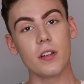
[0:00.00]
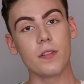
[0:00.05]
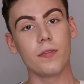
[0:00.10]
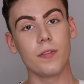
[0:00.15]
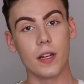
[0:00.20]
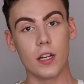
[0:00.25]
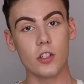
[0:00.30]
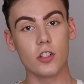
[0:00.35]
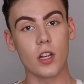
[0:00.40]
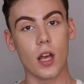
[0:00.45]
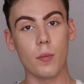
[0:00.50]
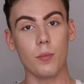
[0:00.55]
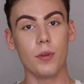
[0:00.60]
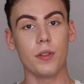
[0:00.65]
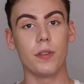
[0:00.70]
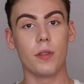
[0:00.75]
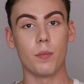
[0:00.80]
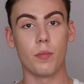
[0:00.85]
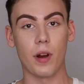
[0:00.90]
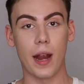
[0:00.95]
gonna finish up
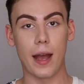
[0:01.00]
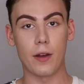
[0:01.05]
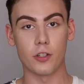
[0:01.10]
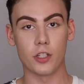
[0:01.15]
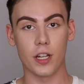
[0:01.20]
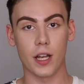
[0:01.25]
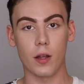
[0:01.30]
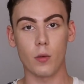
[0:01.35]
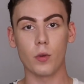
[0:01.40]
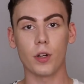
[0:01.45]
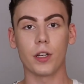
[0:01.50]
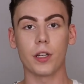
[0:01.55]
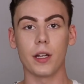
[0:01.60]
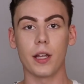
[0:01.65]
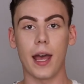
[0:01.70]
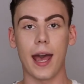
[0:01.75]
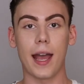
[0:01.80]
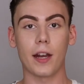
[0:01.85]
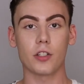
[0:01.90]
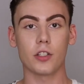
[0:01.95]
with the brow gel. We're
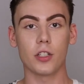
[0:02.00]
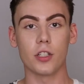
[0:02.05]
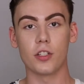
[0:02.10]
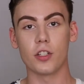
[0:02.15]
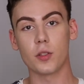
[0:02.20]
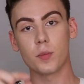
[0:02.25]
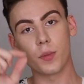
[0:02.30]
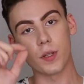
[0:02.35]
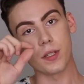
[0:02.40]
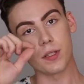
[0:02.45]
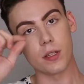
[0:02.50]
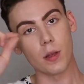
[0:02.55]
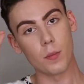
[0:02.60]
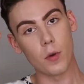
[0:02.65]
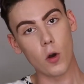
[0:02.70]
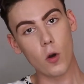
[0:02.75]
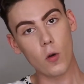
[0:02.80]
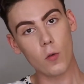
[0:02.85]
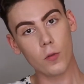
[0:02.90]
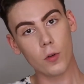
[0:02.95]
gonna actually just put
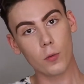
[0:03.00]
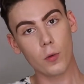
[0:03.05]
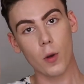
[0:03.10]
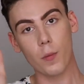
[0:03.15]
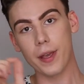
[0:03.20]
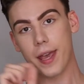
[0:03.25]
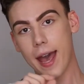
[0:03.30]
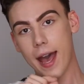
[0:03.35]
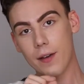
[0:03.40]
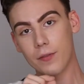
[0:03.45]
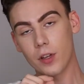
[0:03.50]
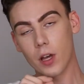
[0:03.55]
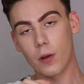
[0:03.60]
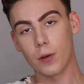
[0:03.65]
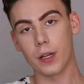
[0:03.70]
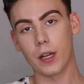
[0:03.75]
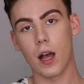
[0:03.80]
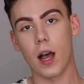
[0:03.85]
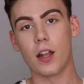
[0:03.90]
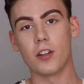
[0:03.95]
some over what we have
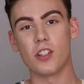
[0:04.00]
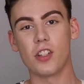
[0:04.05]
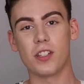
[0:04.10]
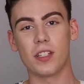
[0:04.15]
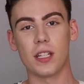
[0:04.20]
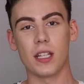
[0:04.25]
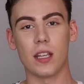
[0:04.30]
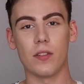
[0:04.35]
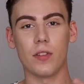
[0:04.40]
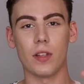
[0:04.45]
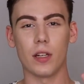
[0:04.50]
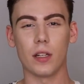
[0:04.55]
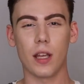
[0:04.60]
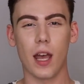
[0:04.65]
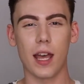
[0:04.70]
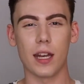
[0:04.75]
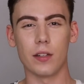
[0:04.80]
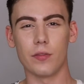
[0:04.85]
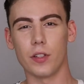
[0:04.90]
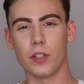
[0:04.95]
going on just to give it
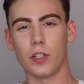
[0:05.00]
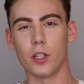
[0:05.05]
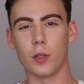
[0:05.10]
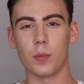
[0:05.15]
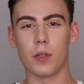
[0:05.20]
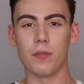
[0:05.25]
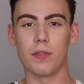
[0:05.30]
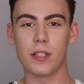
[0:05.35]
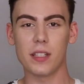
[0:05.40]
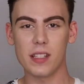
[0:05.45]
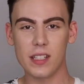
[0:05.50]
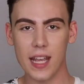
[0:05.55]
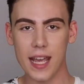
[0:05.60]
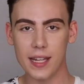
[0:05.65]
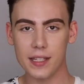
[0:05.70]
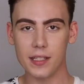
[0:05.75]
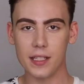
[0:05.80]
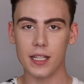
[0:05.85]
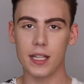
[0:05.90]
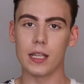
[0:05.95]
kind of a little bit of a
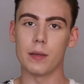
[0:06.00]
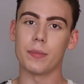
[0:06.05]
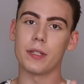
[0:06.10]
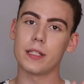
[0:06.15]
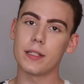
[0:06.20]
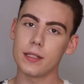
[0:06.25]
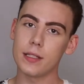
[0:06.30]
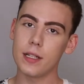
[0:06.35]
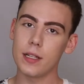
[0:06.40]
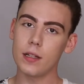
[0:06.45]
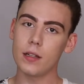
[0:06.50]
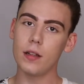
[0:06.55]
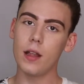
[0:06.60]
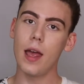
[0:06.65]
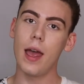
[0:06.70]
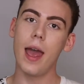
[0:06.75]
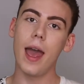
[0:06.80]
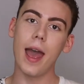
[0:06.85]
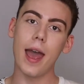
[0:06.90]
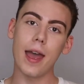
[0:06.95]
stance to keep it
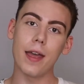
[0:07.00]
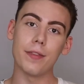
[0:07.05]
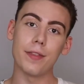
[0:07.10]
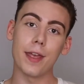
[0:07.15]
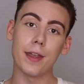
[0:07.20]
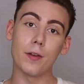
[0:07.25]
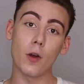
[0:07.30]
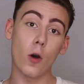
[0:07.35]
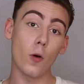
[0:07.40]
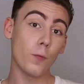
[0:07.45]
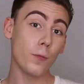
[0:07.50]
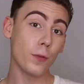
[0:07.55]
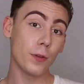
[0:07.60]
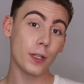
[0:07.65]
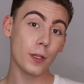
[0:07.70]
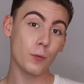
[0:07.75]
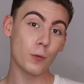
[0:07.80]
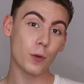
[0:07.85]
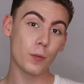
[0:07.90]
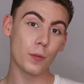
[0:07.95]
still. And then
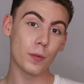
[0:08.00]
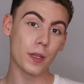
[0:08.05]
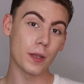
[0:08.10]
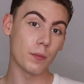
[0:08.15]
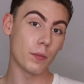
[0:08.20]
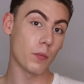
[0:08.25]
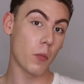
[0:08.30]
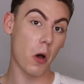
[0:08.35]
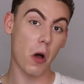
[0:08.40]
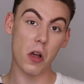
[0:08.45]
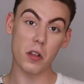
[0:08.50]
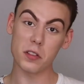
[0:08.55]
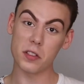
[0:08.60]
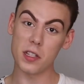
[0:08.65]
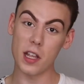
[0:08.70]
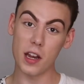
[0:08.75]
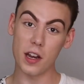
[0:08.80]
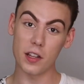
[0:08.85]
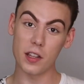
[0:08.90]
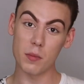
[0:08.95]
hopefully we'll be all
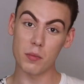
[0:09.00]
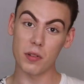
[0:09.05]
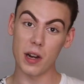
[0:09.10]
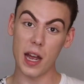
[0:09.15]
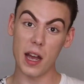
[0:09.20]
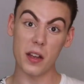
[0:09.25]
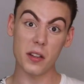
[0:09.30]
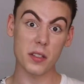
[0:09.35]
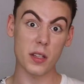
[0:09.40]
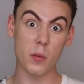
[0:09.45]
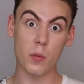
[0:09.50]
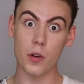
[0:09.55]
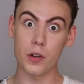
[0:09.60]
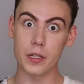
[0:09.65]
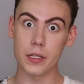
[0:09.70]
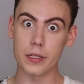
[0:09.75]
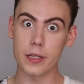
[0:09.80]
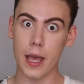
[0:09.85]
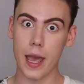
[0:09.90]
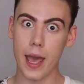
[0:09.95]
set on the brows. I
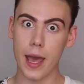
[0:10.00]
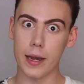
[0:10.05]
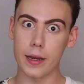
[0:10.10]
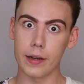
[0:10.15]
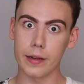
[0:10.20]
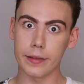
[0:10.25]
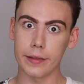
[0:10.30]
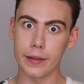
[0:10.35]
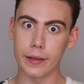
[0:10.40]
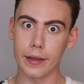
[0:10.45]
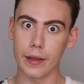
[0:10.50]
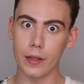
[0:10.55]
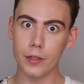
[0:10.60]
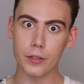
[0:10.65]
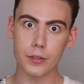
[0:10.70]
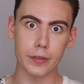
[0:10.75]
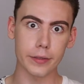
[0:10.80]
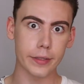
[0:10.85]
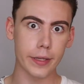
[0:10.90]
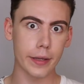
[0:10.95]
won't need to add anything
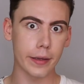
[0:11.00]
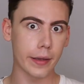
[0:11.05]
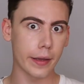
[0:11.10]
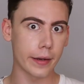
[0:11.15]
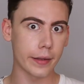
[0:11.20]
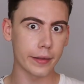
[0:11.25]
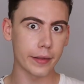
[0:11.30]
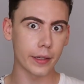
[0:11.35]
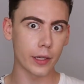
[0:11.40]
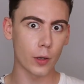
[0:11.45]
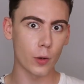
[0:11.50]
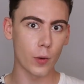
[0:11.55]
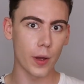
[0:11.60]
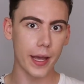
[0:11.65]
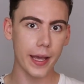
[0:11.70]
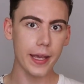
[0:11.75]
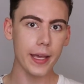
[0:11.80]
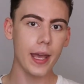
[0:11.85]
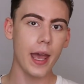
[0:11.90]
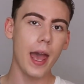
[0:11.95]
else or take anything
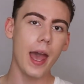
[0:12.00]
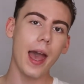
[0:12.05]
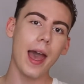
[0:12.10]
away.